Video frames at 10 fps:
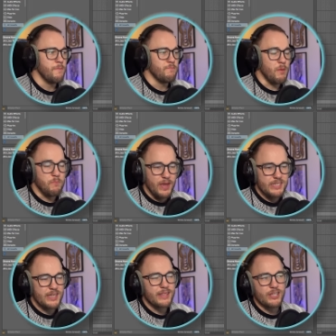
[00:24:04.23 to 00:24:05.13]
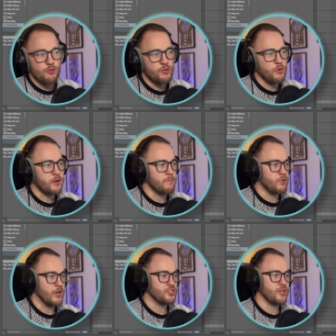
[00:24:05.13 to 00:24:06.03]
But basically, New York
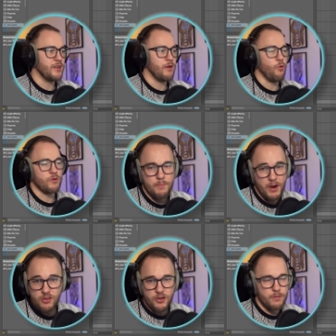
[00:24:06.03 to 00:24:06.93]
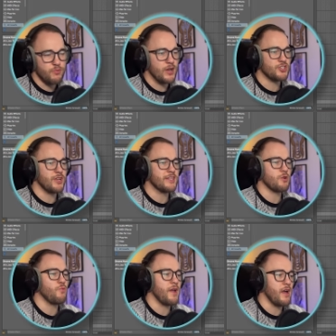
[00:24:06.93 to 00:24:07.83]
compression or parallel compression is a way